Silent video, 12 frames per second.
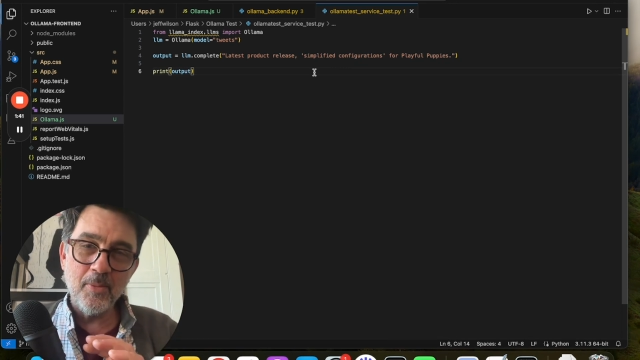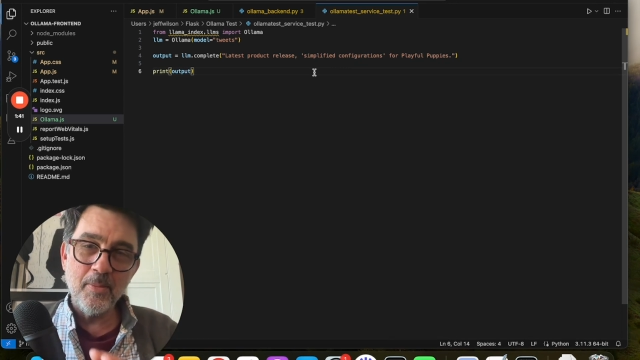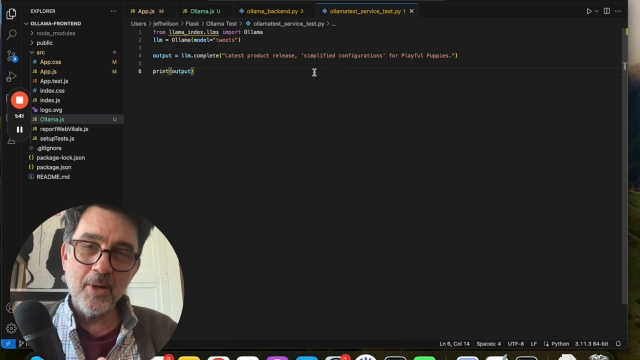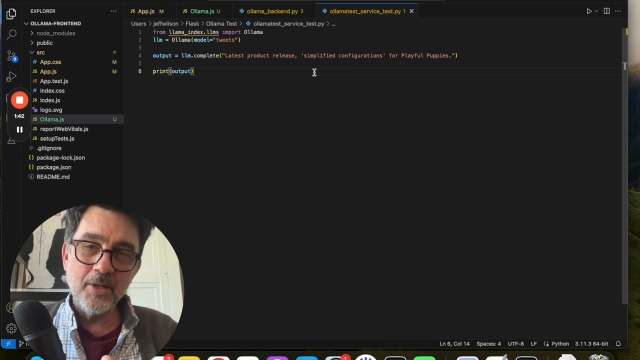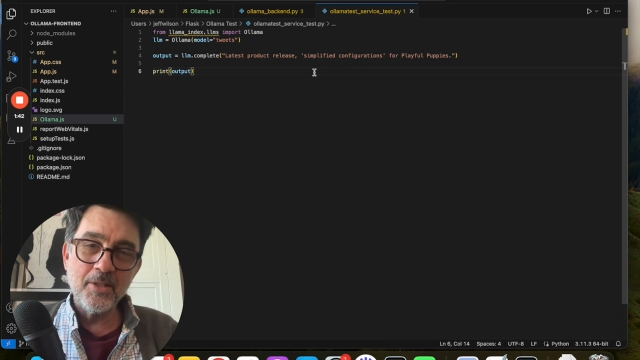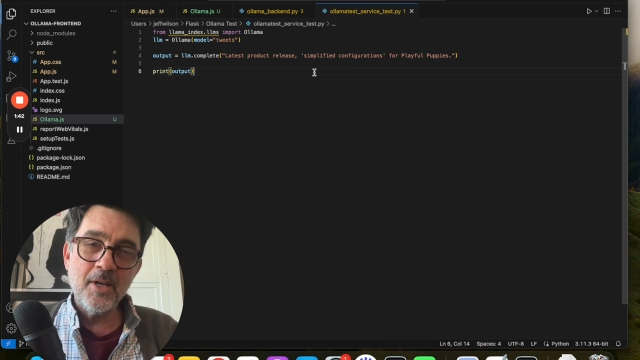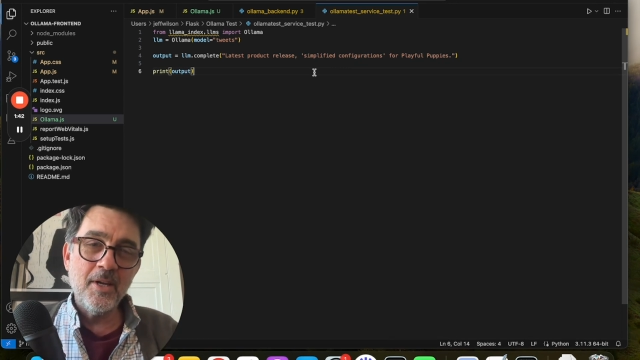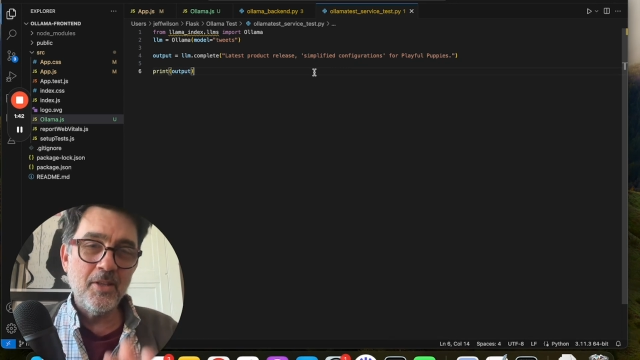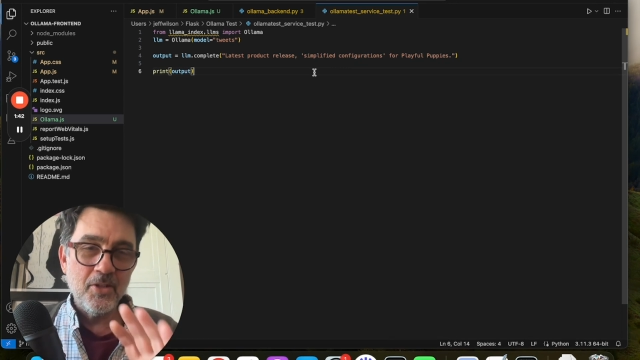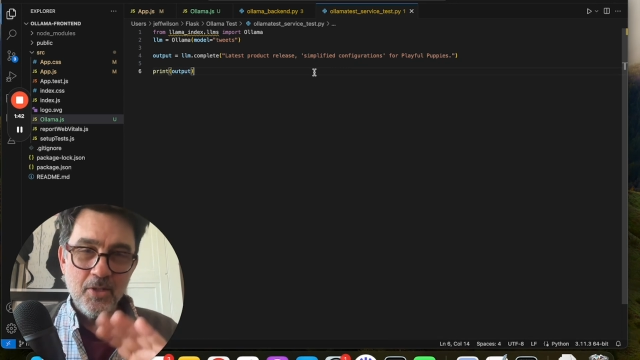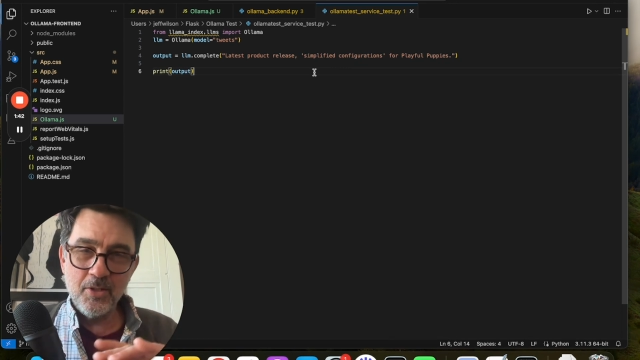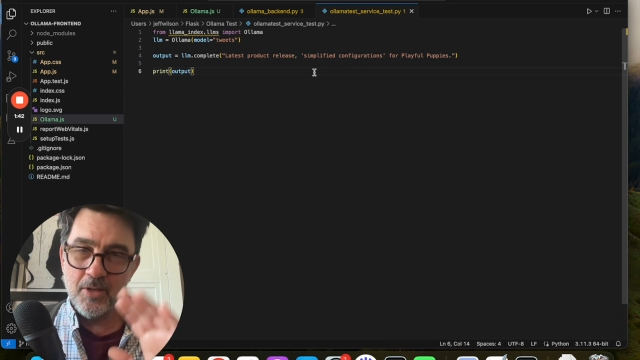but
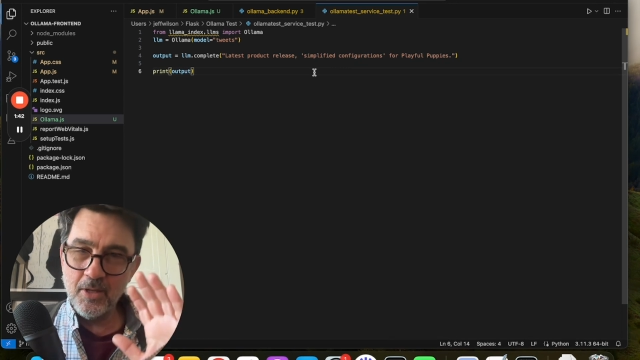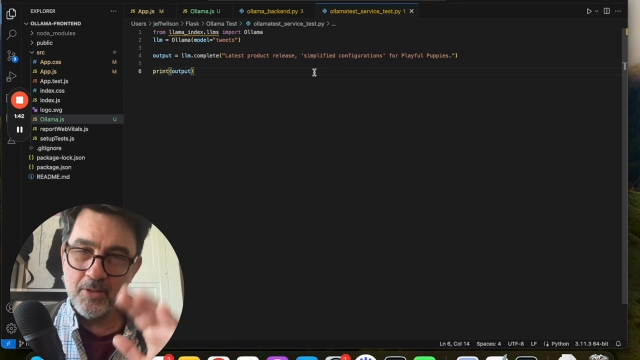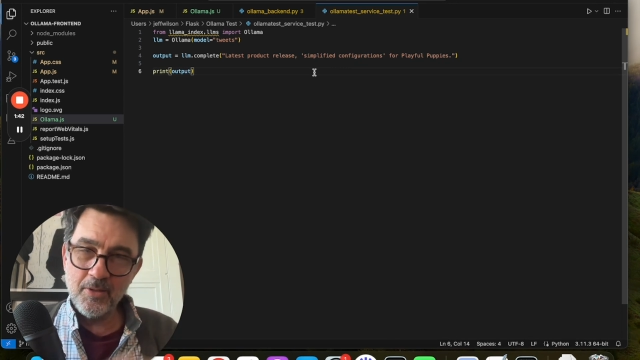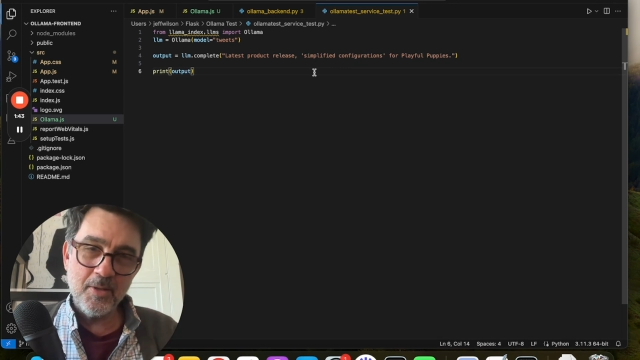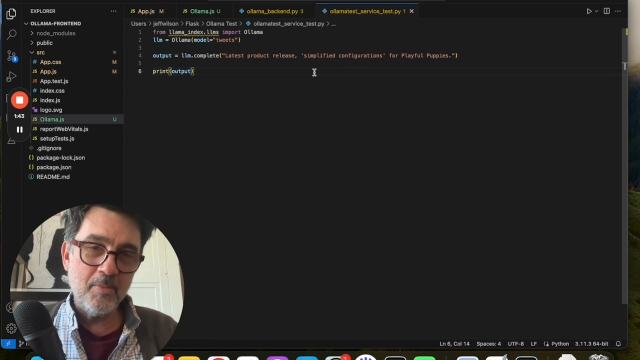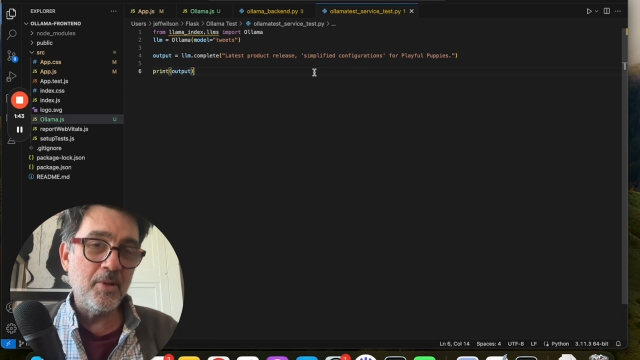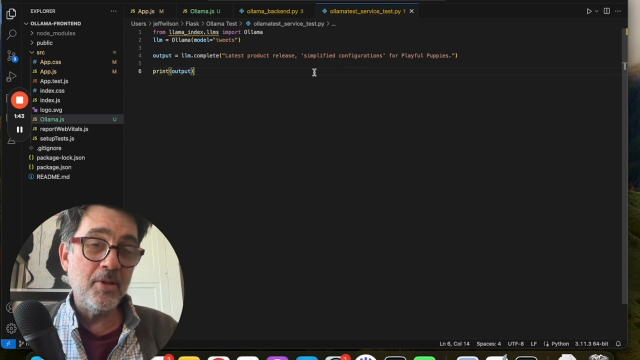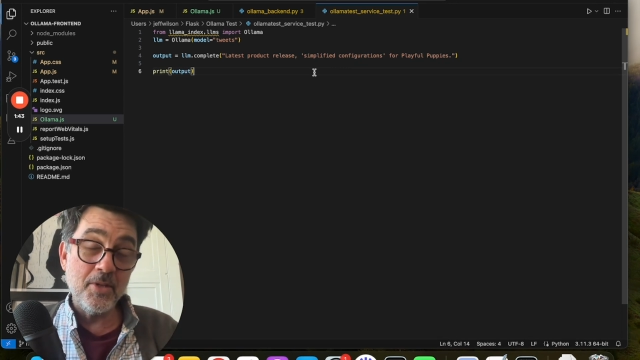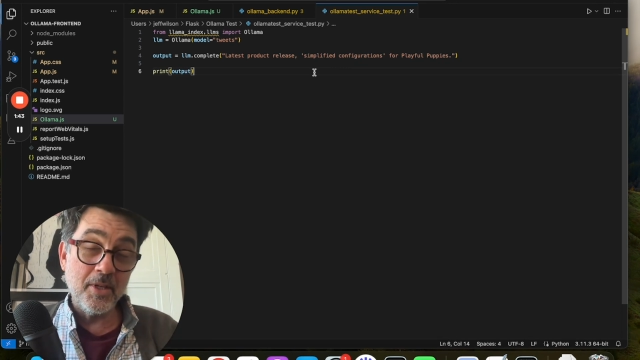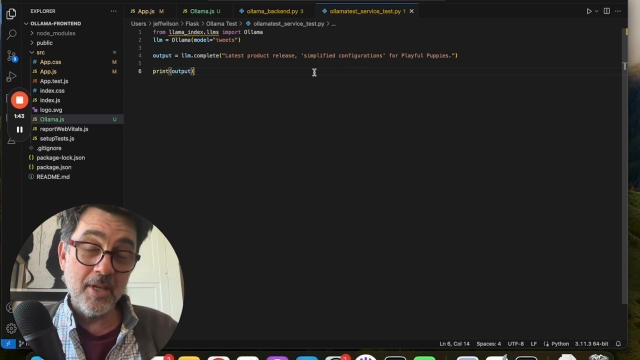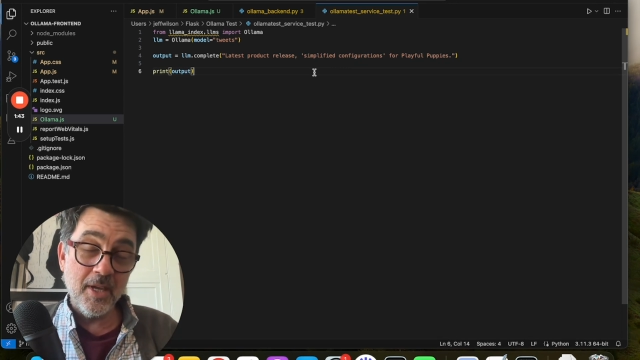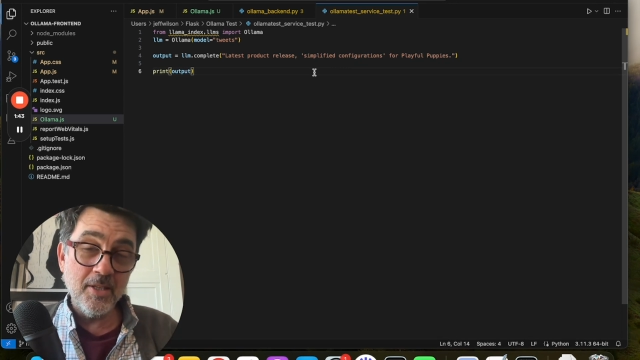this is as simple as
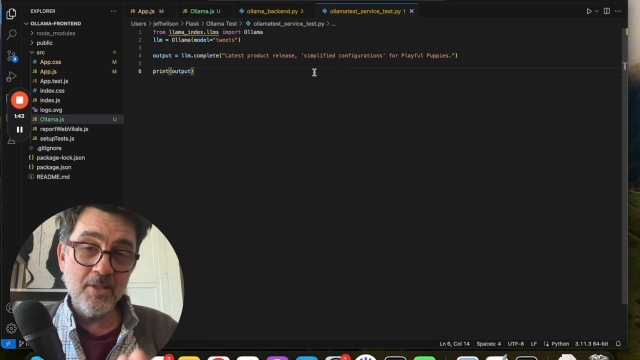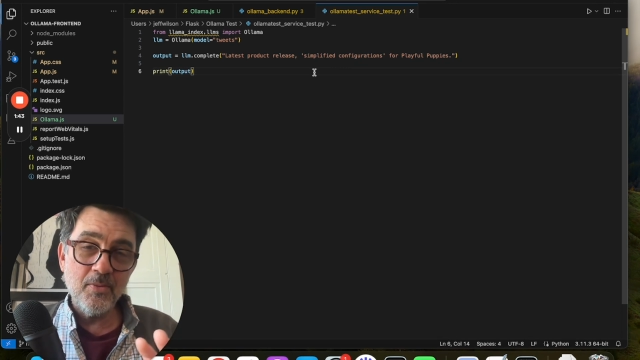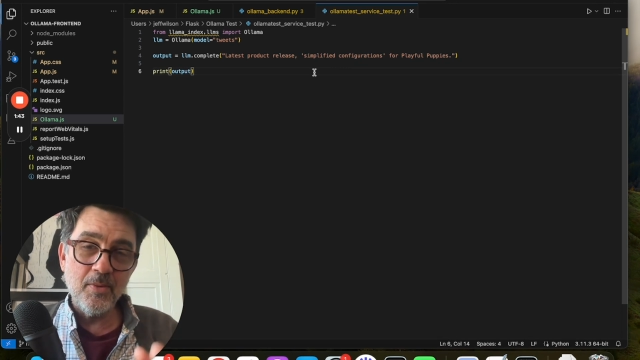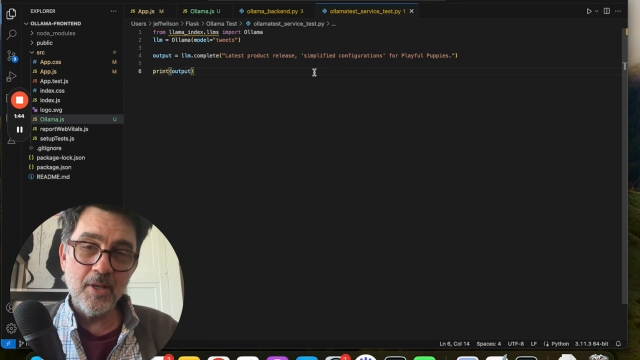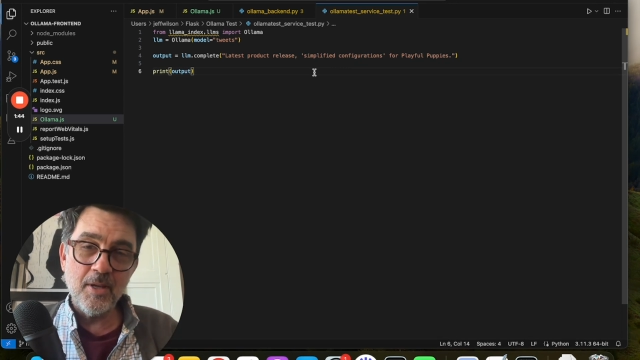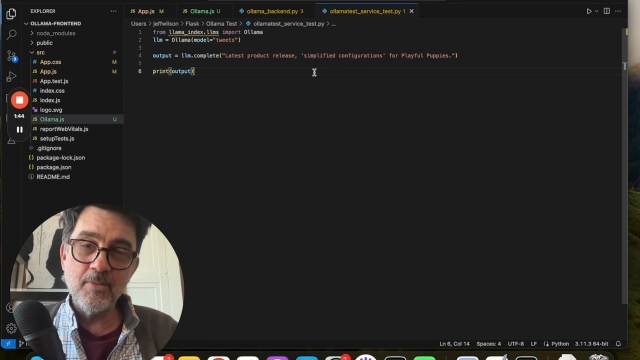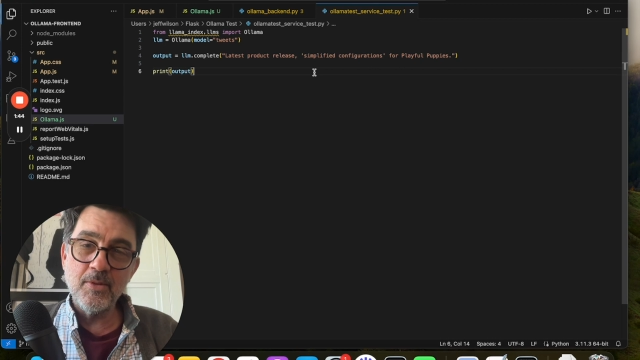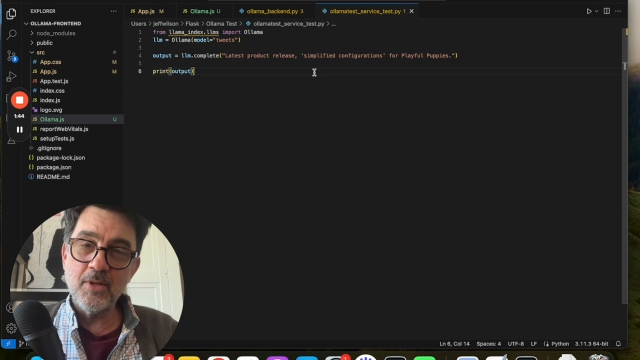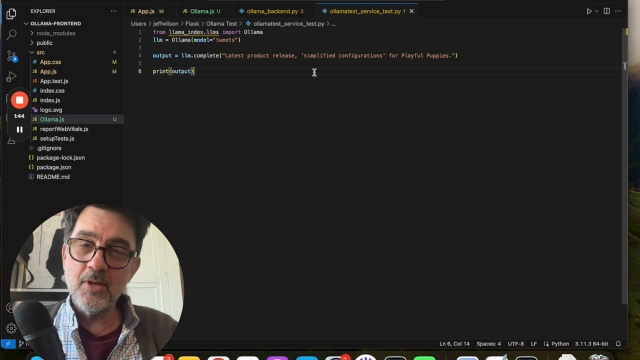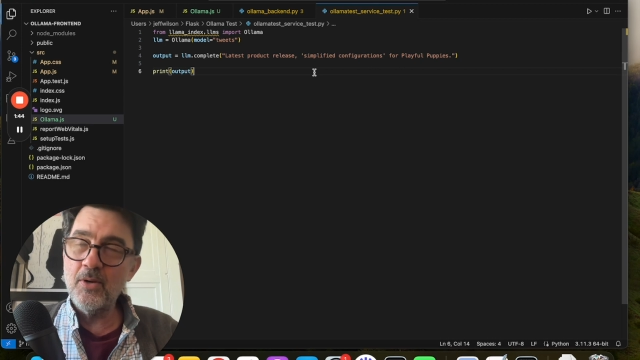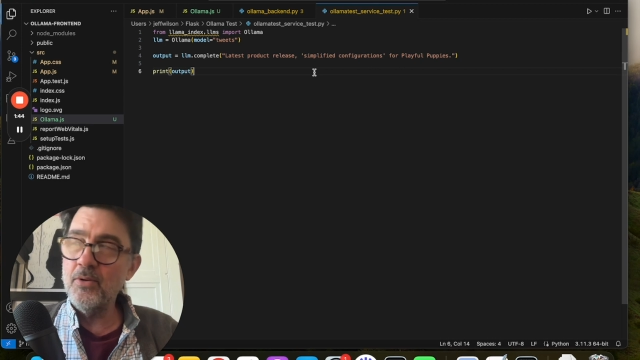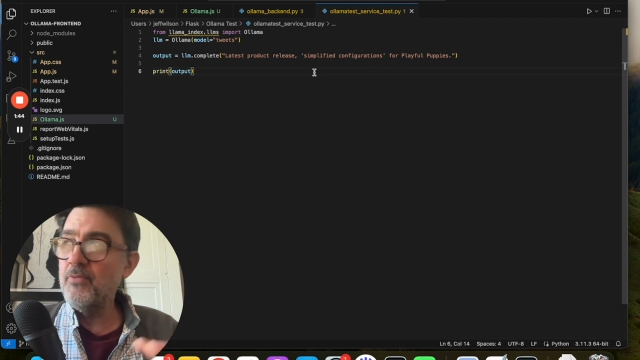it gets when it comes to code.